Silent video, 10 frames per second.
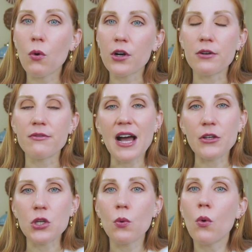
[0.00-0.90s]
order
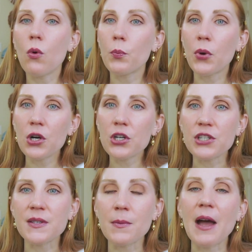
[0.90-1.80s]
value or
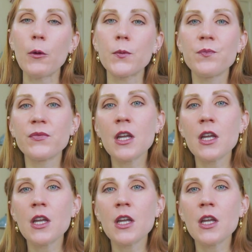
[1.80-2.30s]
purchase amount.